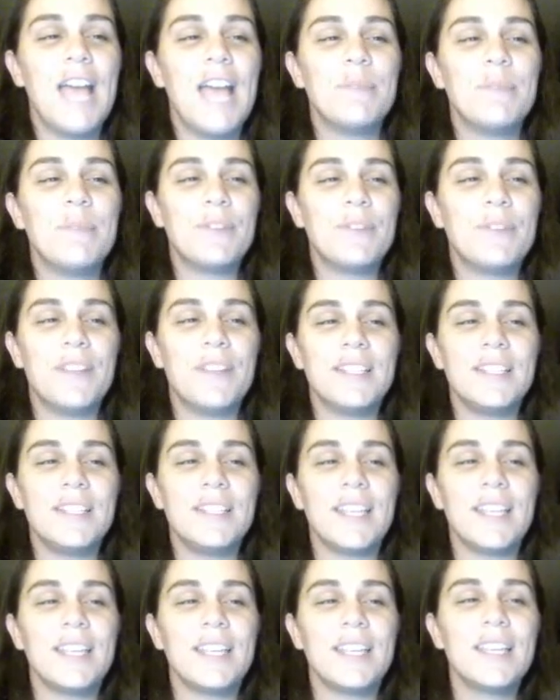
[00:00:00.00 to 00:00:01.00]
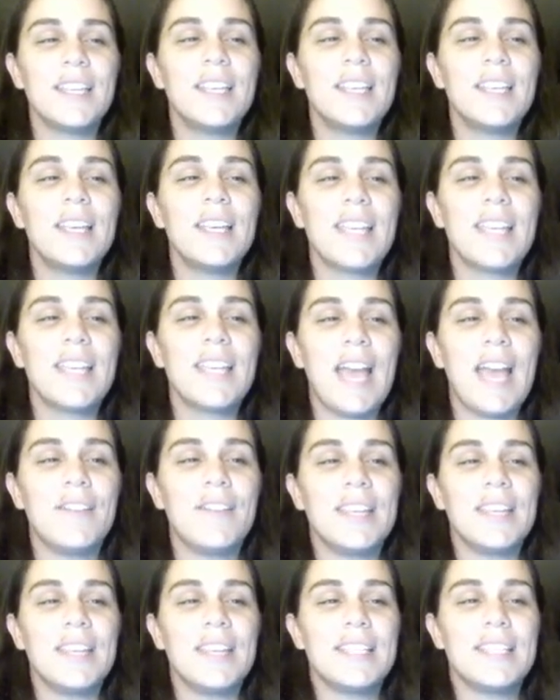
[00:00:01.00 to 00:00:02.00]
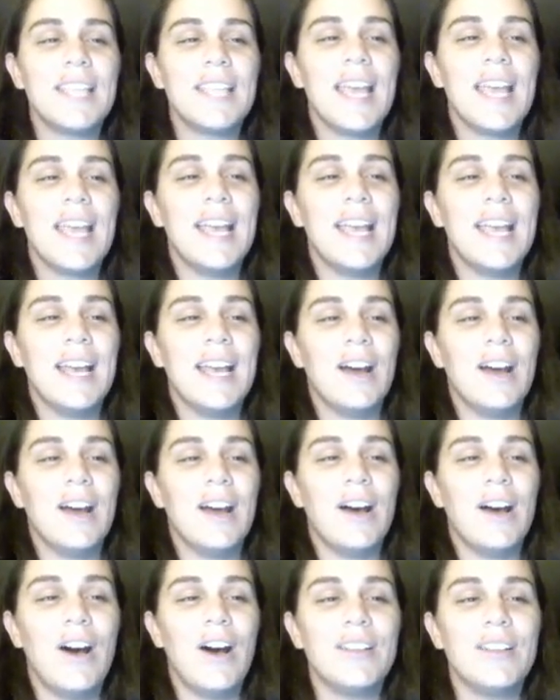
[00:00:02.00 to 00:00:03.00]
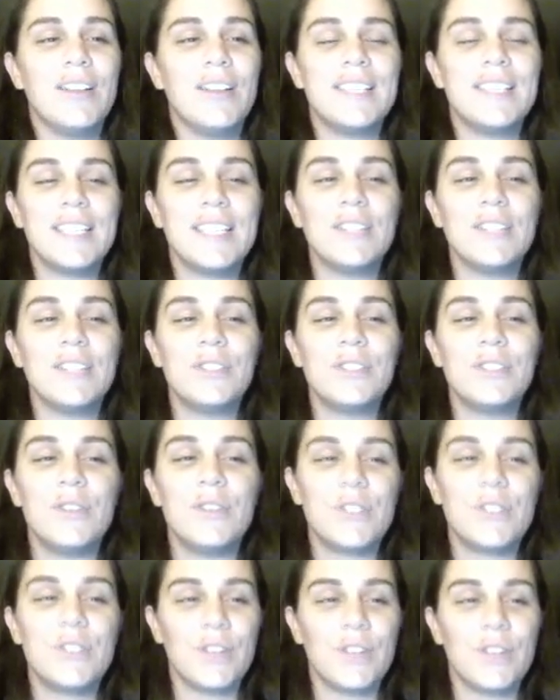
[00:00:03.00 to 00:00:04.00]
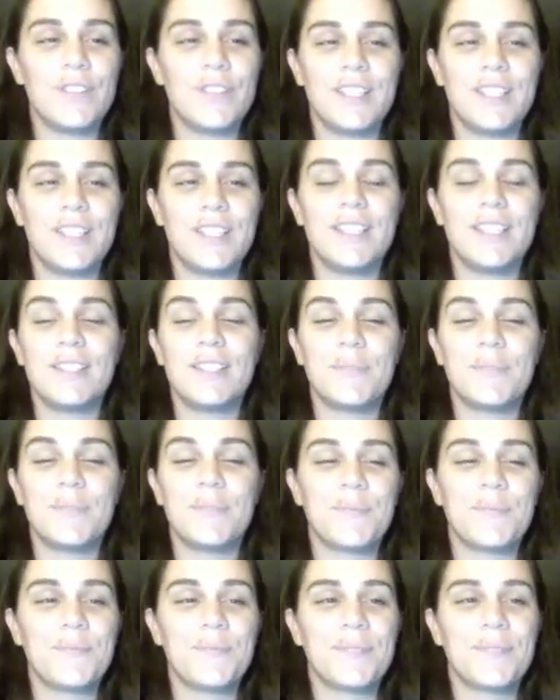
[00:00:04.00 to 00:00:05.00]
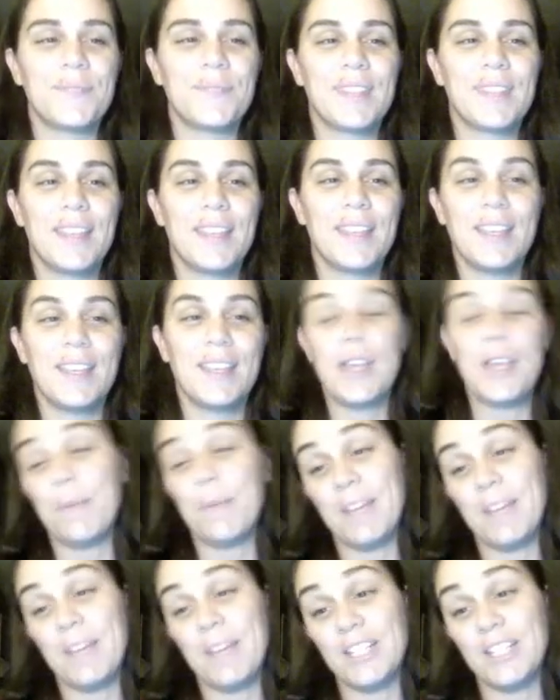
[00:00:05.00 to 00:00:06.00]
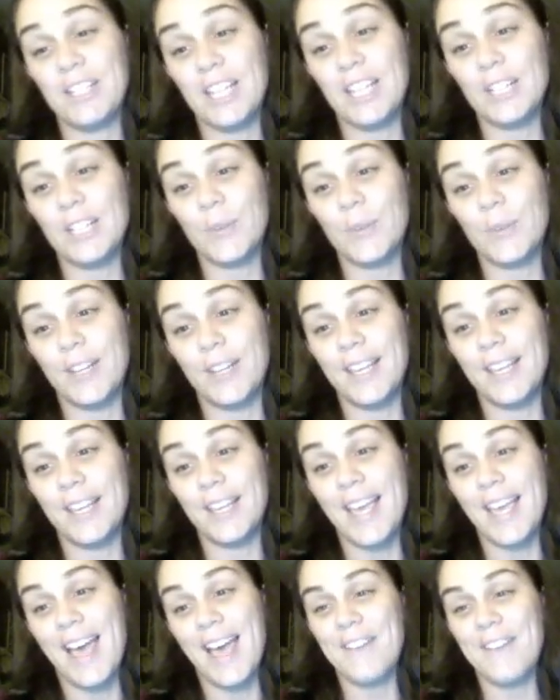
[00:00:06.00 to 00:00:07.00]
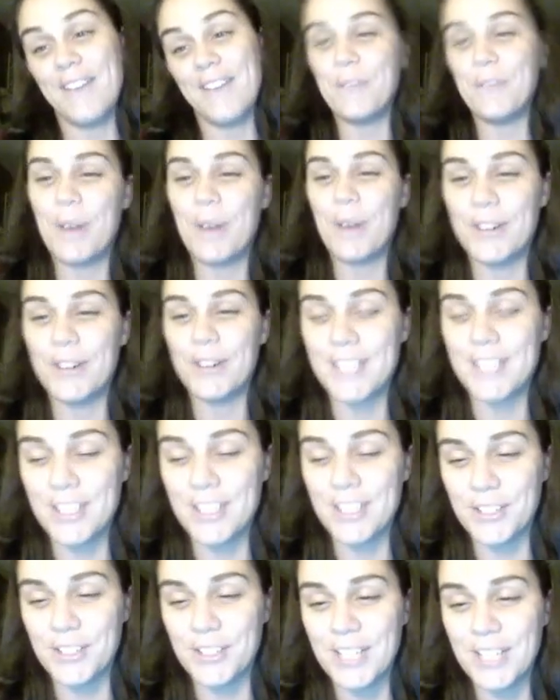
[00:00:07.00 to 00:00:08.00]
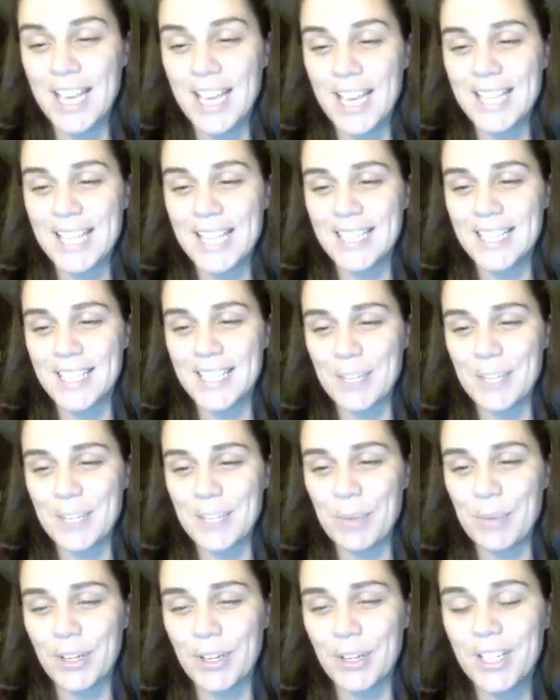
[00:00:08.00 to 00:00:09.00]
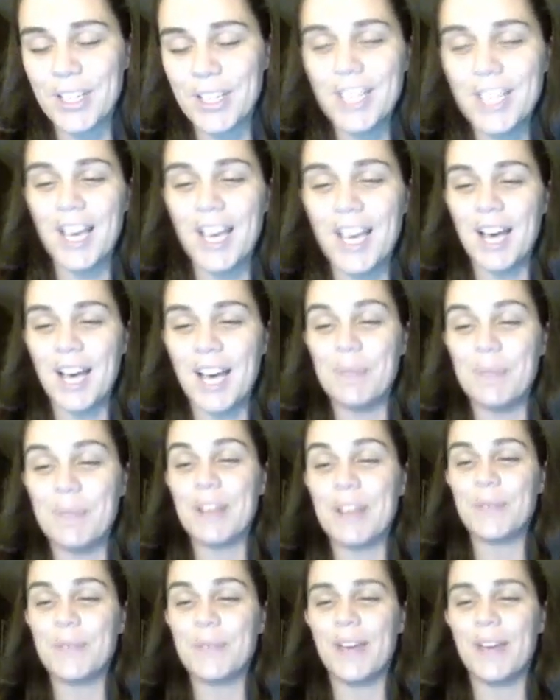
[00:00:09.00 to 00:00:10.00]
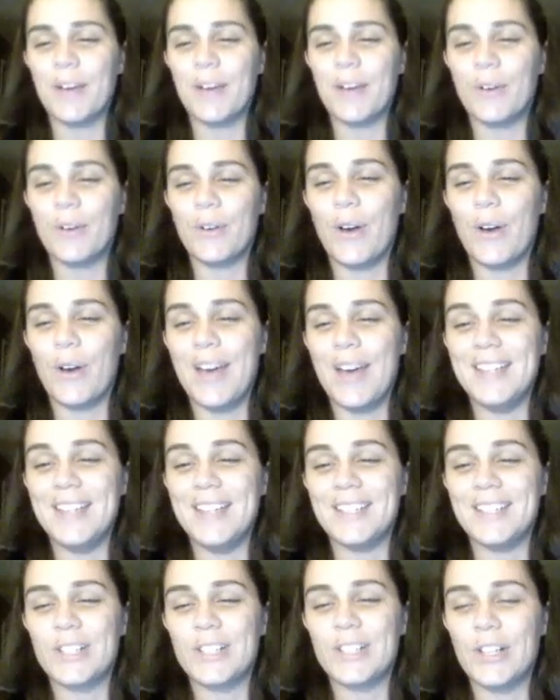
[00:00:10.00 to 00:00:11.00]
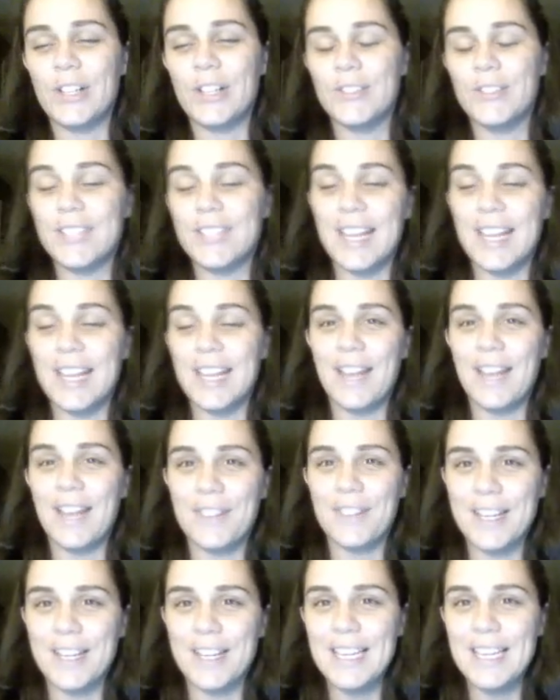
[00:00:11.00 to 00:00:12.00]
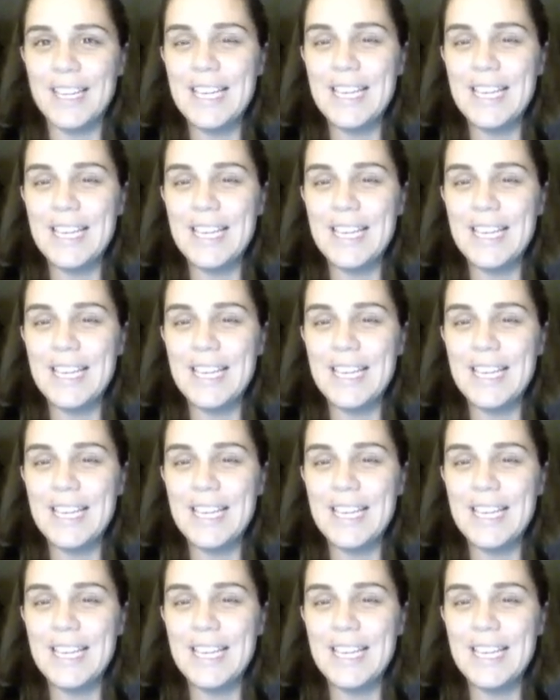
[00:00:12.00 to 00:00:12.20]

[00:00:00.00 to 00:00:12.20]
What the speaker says: in preventing cavities on sealed tooth surfaces. Page 920 of the Modern Dental Assisting book. By the way, I'll go ahead and disclose that every